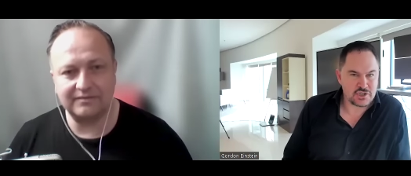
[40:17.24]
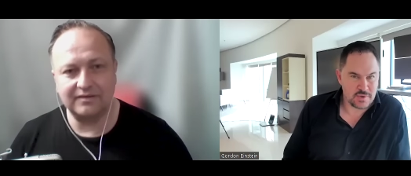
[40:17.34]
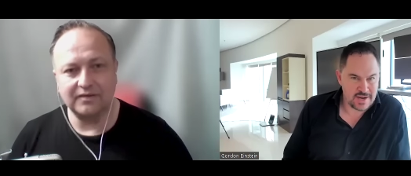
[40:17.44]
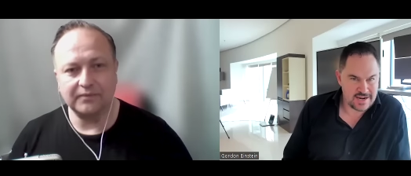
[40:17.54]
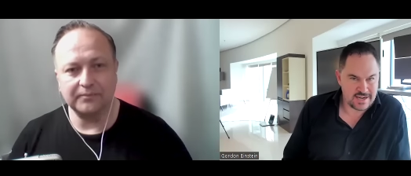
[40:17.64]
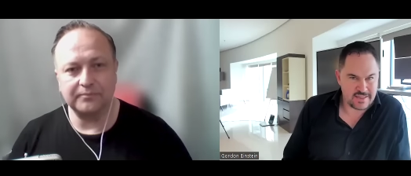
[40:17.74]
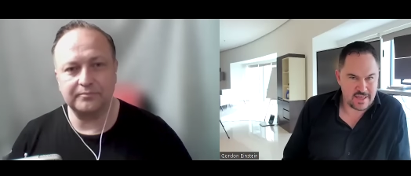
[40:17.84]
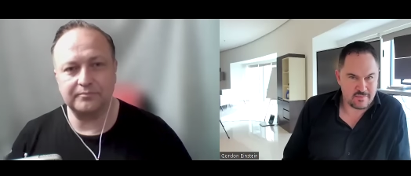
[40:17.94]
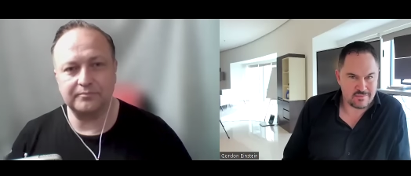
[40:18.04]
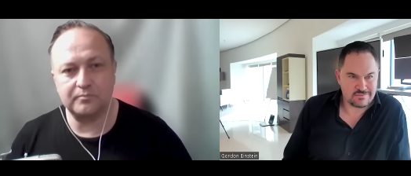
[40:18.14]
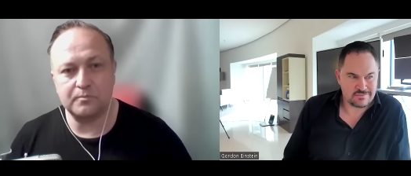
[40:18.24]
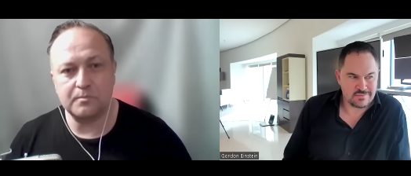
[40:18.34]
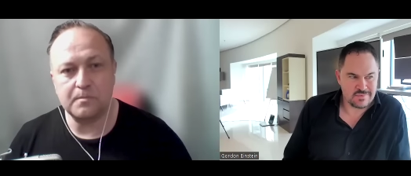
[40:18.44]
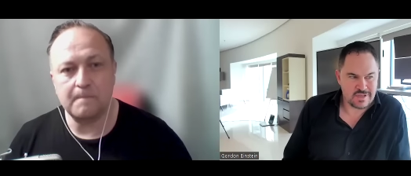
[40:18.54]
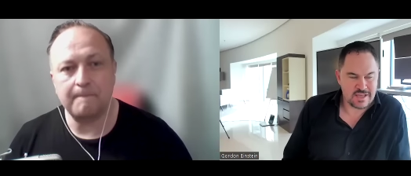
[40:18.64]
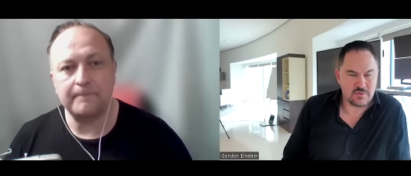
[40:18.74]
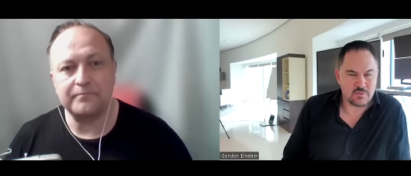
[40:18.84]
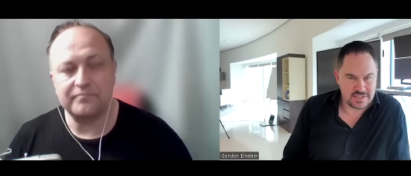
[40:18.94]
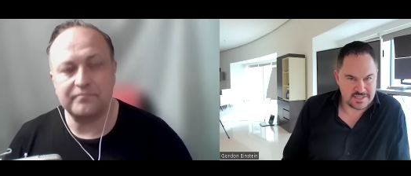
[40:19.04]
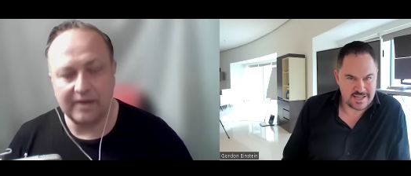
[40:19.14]
Speaker 1: indoctrinating them in
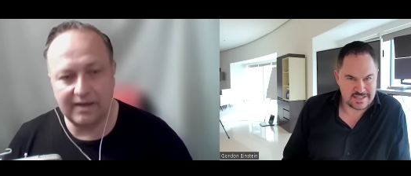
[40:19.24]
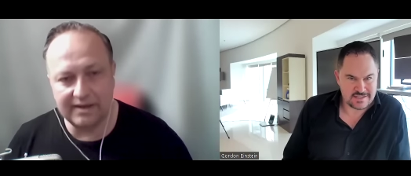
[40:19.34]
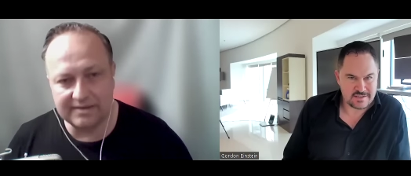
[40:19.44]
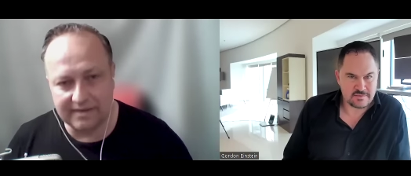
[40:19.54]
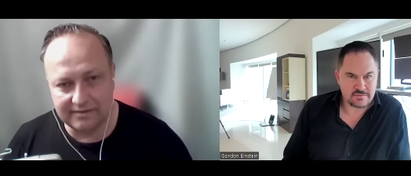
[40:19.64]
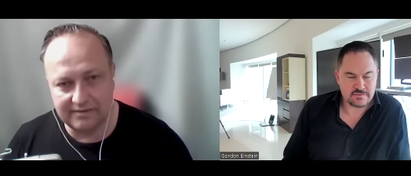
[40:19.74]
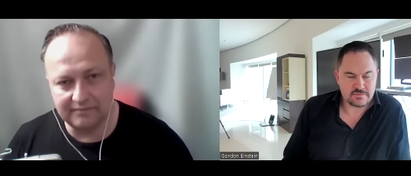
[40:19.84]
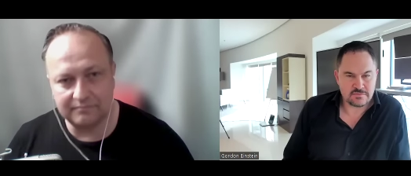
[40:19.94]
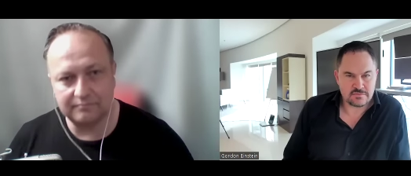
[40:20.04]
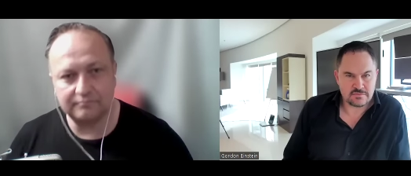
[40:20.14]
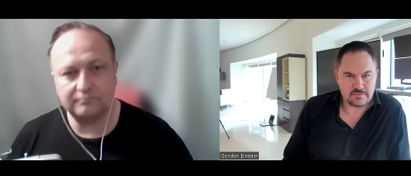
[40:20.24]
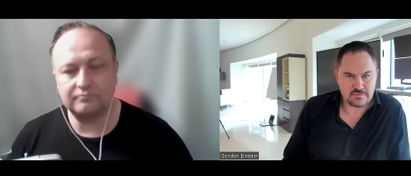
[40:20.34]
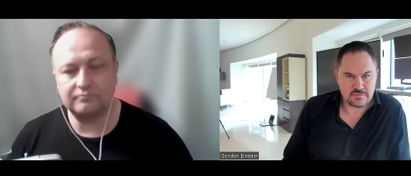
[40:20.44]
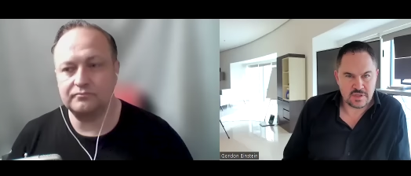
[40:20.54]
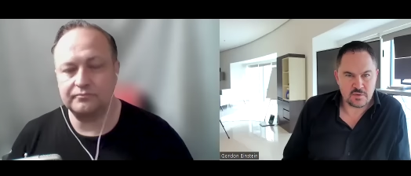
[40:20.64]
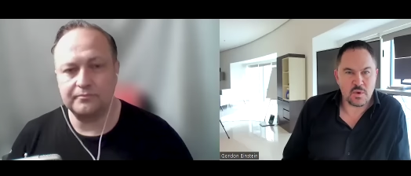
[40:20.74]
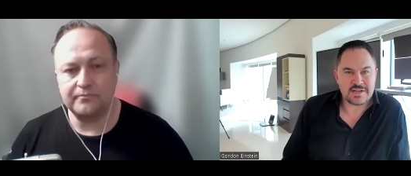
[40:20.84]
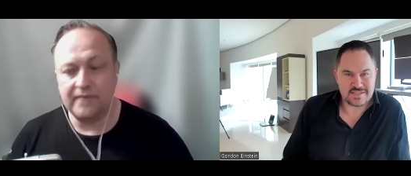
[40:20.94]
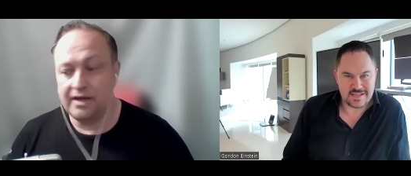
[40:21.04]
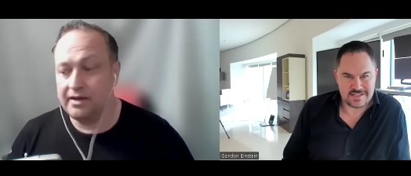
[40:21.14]
what sense? Exactly. In what
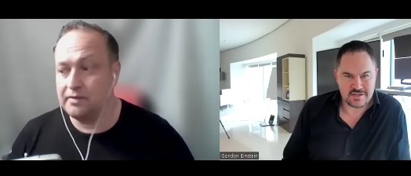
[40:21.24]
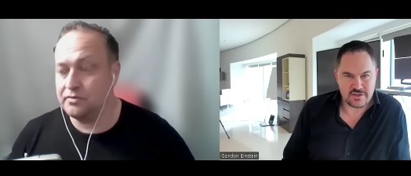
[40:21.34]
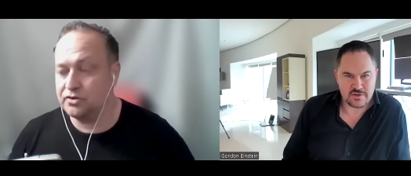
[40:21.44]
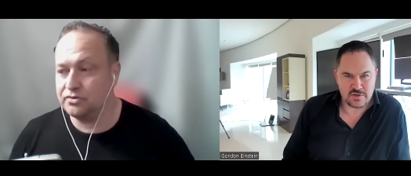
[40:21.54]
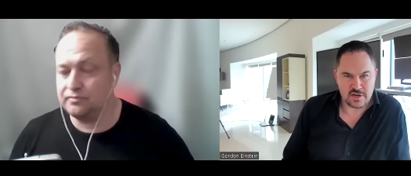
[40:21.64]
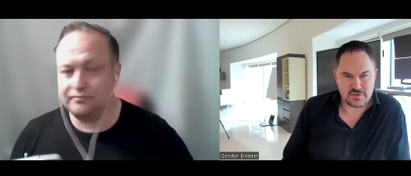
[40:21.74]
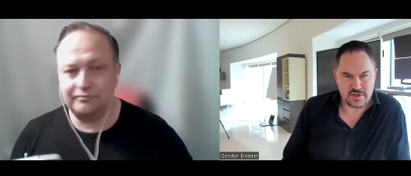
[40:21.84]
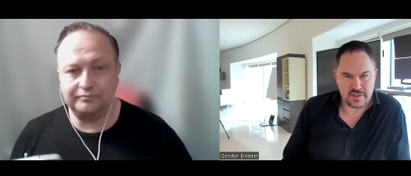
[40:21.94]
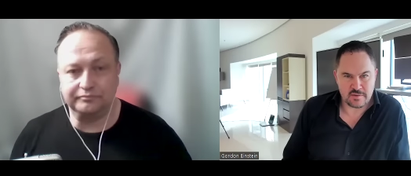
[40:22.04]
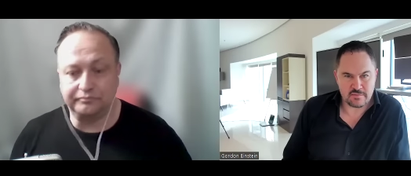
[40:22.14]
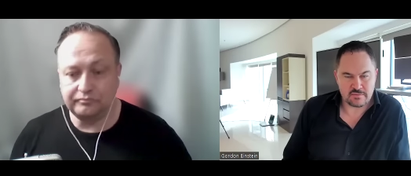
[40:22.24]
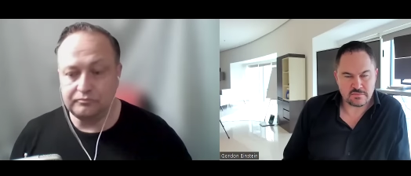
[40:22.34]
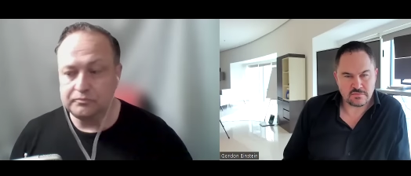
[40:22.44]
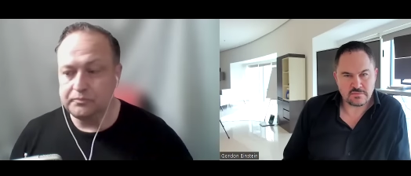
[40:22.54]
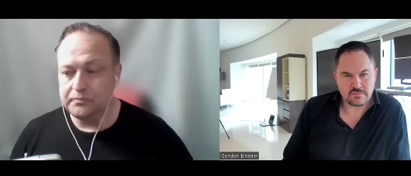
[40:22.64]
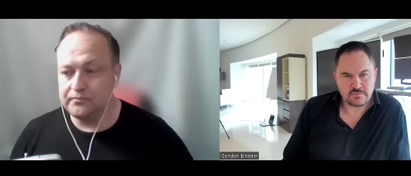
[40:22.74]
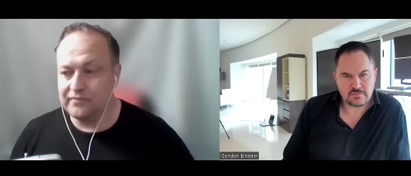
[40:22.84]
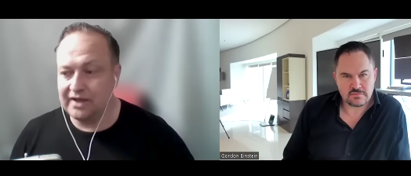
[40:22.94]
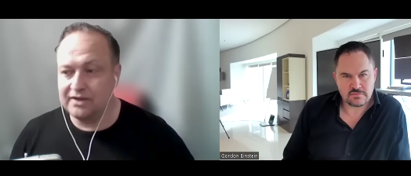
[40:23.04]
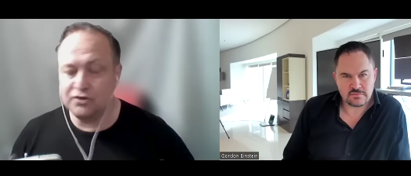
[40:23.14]
sense are you indoctrinating them?
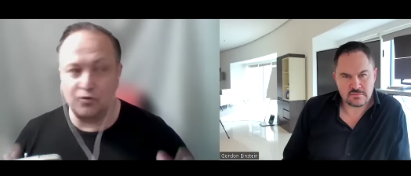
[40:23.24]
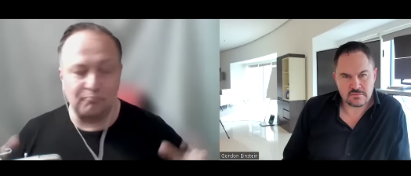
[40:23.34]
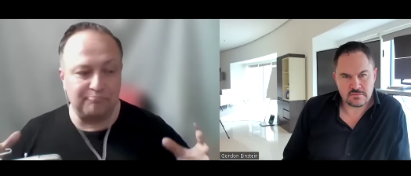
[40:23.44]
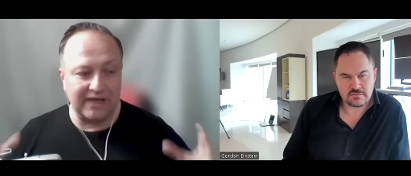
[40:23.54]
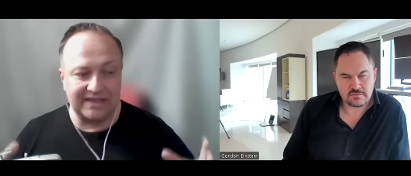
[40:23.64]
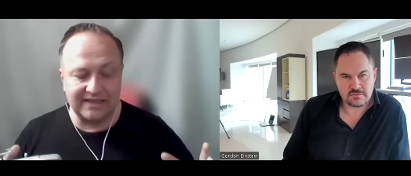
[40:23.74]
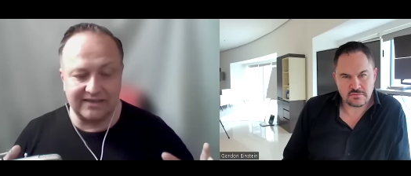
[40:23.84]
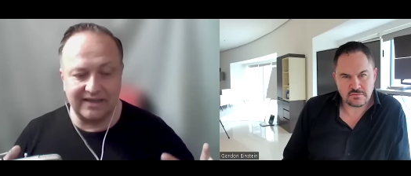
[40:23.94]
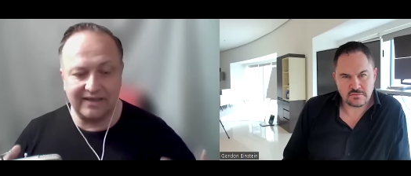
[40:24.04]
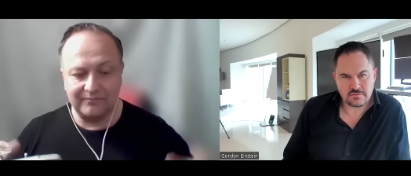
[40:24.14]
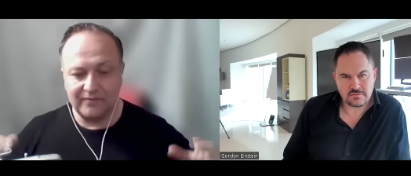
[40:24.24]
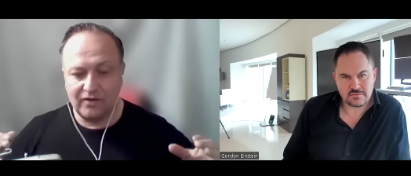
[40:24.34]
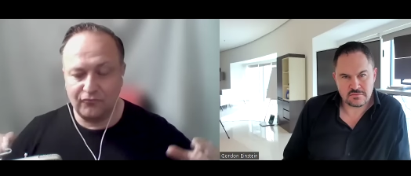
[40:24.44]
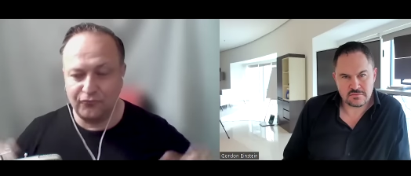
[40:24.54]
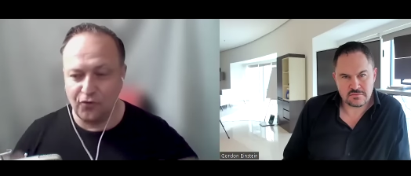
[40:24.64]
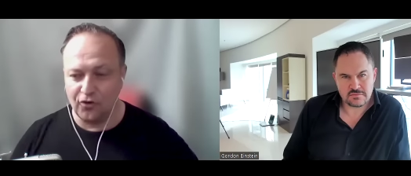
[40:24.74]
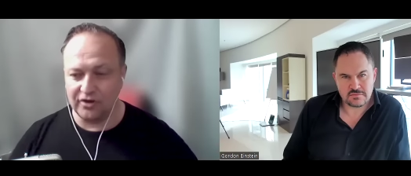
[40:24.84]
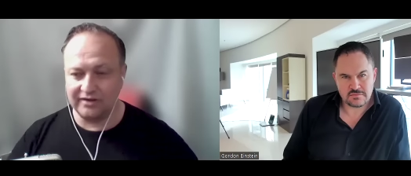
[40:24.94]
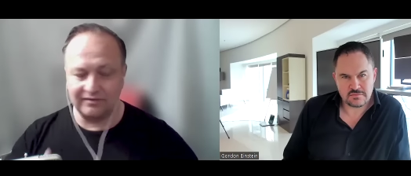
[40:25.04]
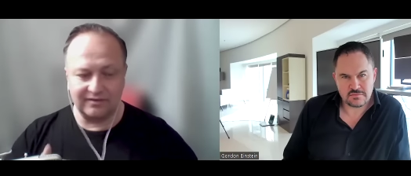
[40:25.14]
Speaker 2: So basically, for
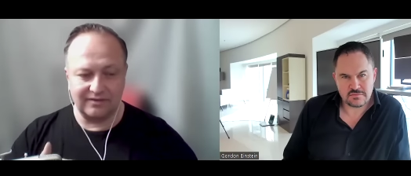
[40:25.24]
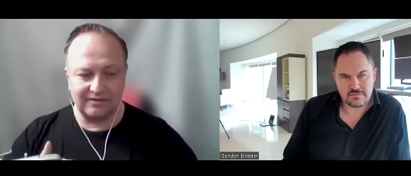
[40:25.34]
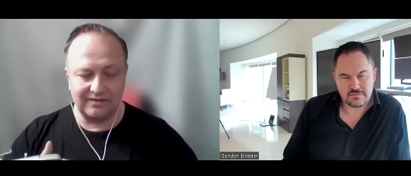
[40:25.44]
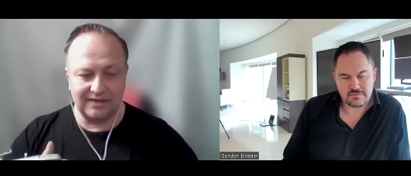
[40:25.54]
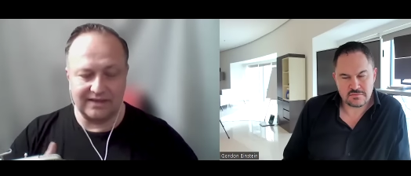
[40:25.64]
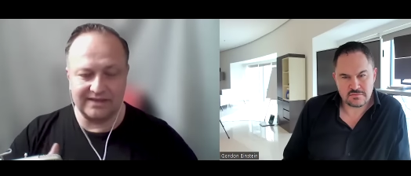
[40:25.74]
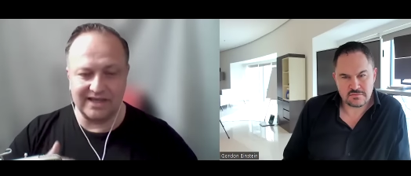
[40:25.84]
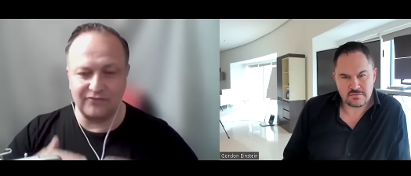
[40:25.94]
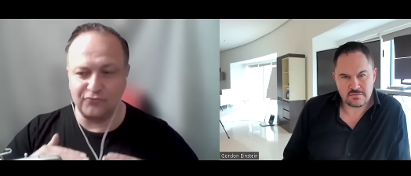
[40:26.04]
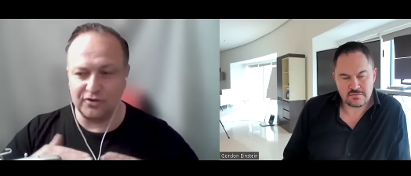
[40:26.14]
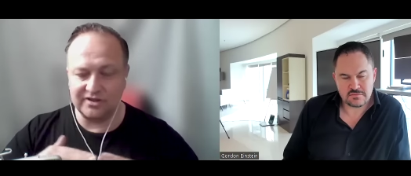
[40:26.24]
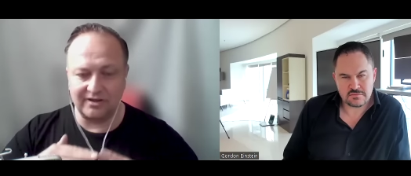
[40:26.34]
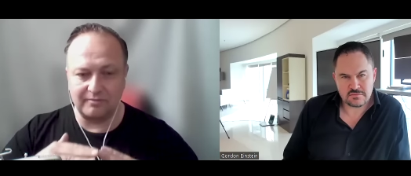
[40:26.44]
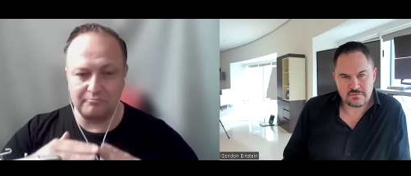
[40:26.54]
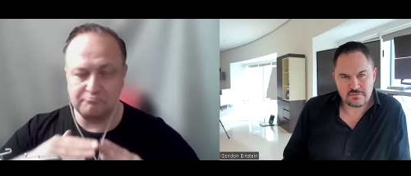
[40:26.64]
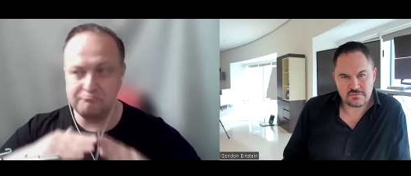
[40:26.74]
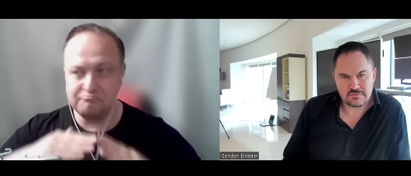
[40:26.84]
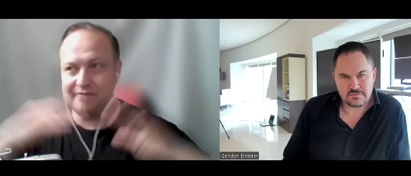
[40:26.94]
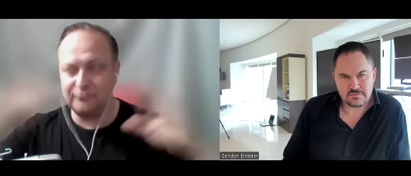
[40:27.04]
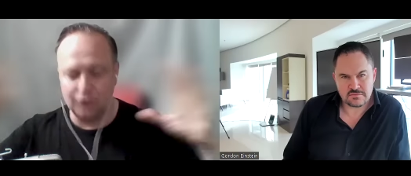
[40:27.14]
let's say for the meme
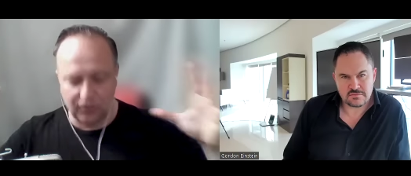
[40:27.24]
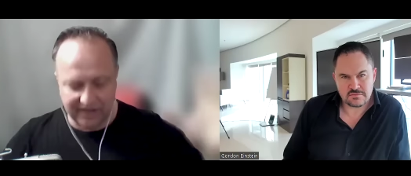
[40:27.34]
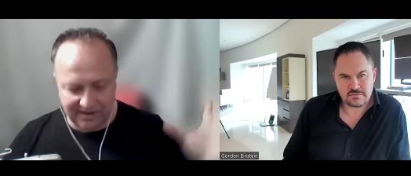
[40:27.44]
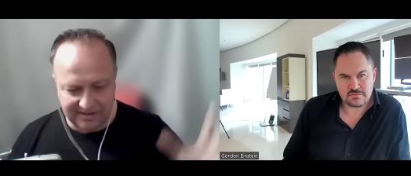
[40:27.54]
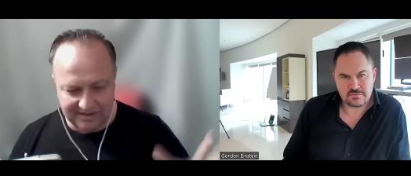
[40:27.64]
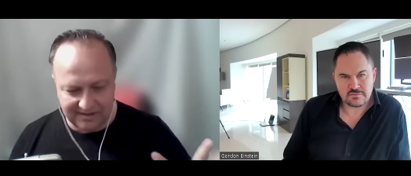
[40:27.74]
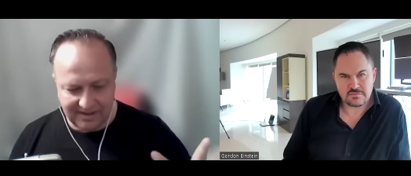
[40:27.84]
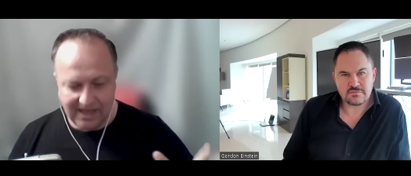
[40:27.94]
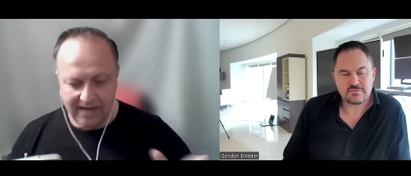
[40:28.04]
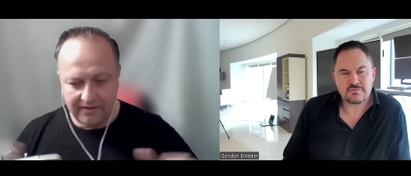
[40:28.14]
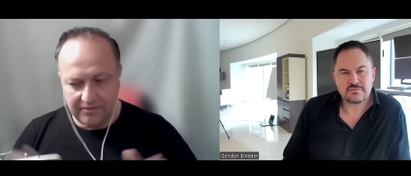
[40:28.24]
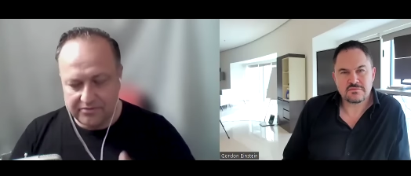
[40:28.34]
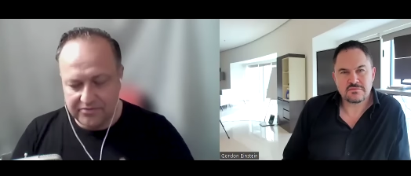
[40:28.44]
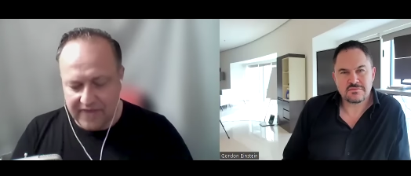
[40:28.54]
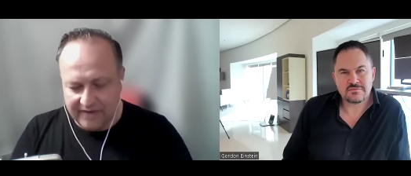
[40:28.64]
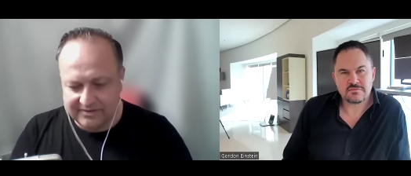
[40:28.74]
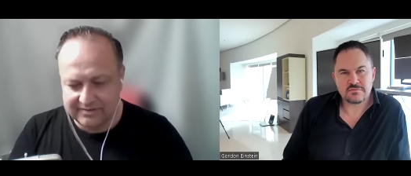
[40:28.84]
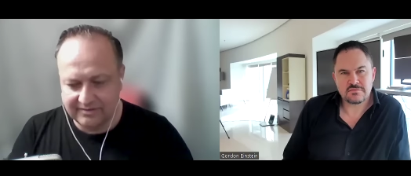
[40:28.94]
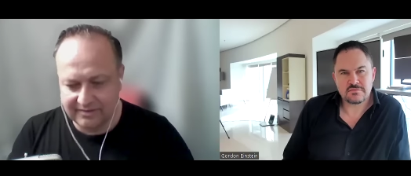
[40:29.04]
tokens, that